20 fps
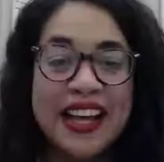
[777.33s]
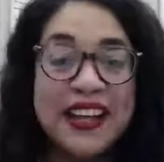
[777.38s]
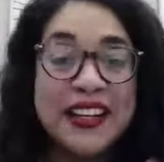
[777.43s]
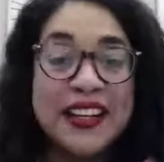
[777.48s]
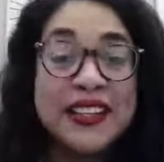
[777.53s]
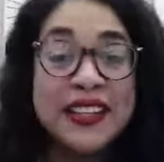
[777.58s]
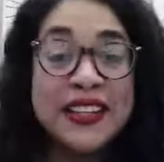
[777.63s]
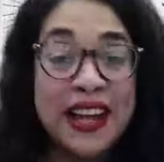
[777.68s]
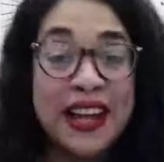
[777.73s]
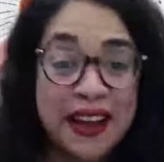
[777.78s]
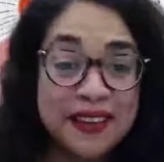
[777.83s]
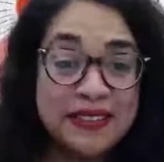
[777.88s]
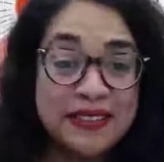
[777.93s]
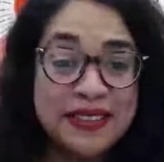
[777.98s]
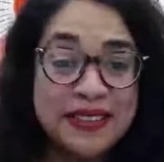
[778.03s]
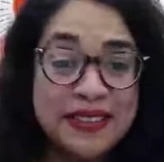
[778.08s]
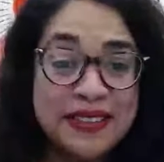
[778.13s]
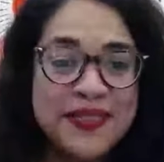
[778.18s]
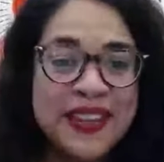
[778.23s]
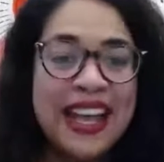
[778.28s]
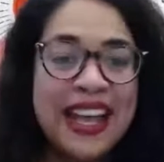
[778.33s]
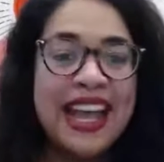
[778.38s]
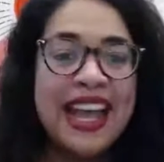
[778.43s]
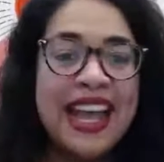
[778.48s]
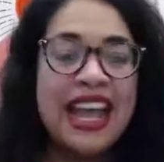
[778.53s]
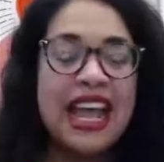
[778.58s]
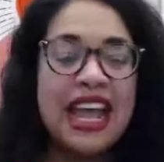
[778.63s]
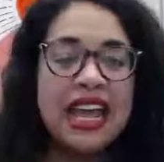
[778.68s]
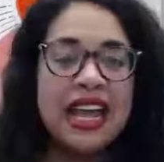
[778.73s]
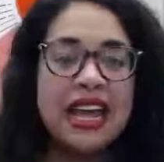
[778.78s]
love
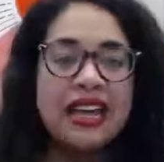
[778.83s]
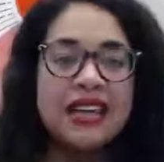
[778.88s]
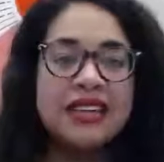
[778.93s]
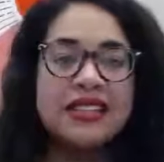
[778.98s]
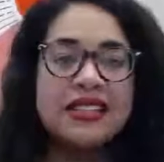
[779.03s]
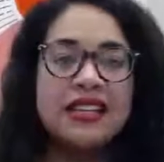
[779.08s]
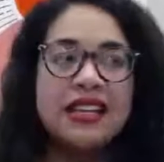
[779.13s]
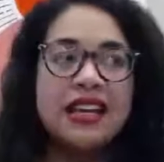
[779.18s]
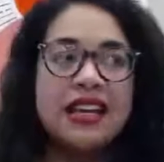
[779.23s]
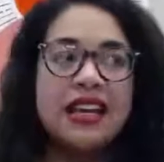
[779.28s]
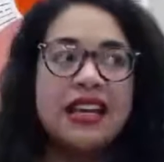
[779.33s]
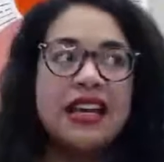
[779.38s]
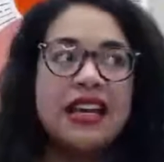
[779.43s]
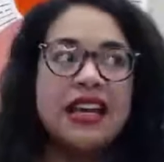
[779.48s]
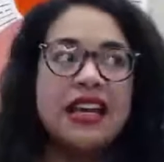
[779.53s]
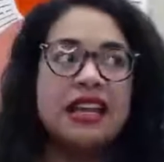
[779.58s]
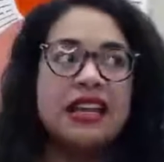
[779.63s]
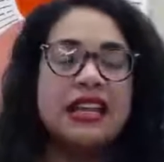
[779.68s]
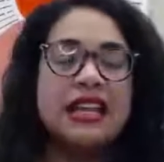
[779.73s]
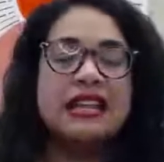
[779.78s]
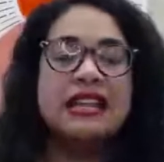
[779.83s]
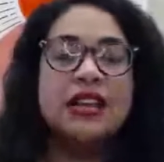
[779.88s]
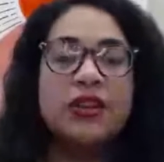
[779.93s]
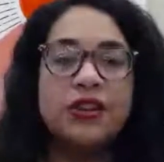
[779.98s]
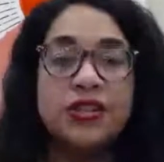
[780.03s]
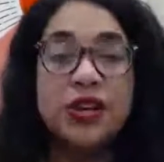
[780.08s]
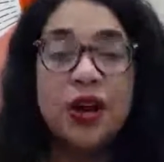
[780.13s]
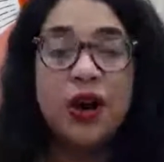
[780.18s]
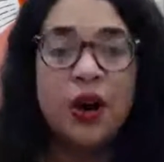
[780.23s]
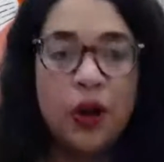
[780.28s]
is that
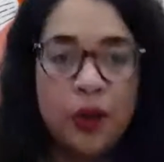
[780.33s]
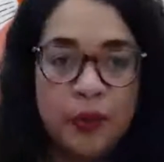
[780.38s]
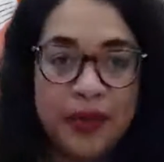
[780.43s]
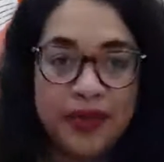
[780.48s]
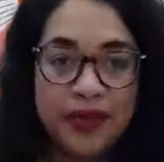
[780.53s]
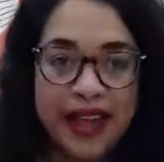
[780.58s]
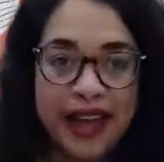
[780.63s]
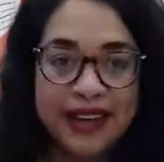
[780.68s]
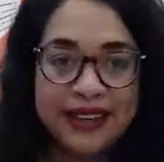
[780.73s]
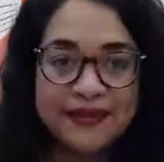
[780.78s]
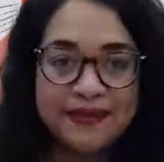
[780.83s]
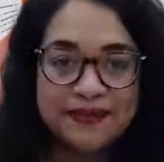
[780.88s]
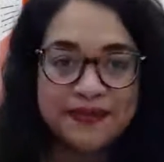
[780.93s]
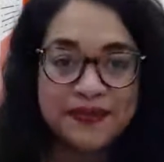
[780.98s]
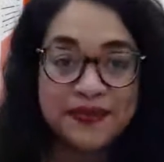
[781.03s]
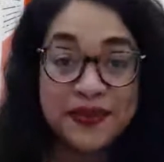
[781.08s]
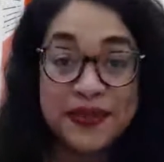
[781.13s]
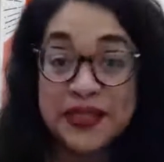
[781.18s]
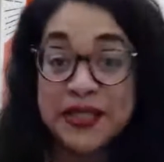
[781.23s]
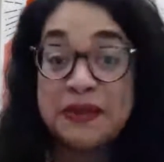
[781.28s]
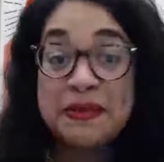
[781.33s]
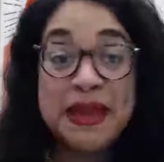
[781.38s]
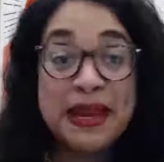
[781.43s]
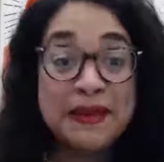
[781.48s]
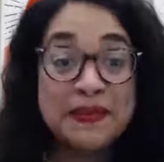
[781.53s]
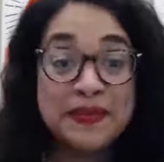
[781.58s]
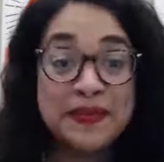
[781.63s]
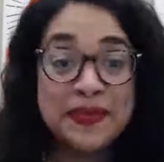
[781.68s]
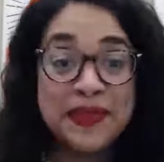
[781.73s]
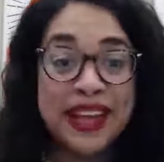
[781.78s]
there's hope in that to
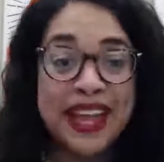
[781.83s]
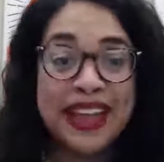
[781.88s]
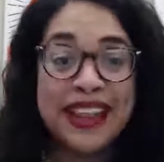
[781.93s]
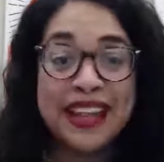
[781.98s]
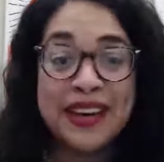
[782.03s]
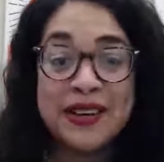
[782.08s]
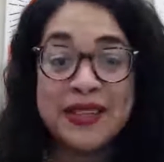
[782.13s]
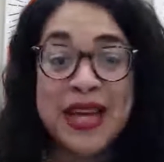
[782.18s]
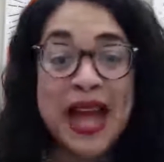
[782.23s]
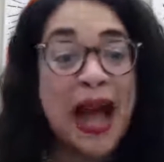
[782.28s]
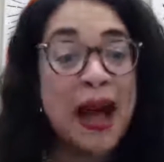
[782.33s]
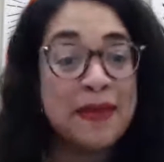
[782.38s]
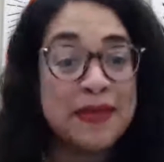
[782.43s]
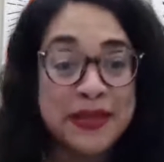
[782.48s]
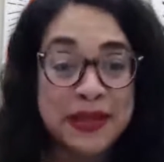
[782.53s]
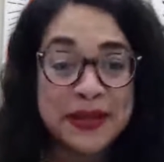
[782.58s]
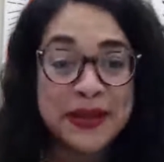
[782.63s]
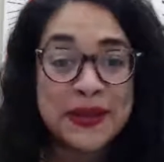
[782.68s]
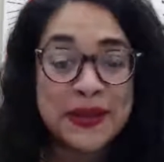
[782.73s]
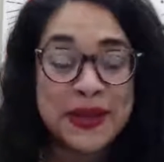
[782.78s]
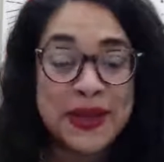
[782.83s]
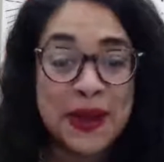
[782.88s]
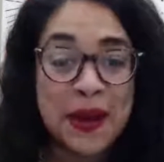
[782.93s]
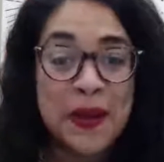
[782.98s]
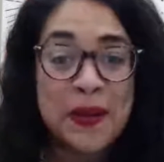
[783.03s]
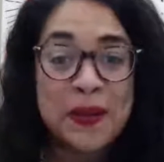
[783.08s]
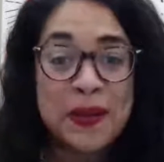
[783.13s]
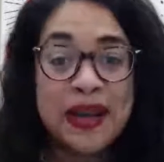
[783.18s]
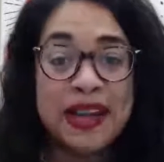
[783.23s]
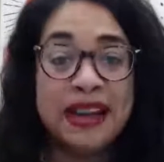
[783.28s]
me. There's absolutely
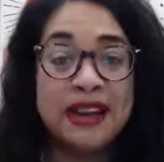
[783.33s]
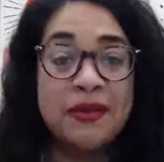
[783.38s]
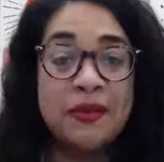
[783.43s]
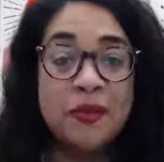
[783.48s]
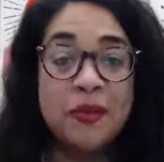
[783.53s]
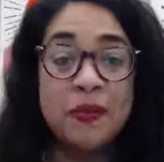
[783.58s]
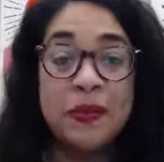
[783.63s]
hope in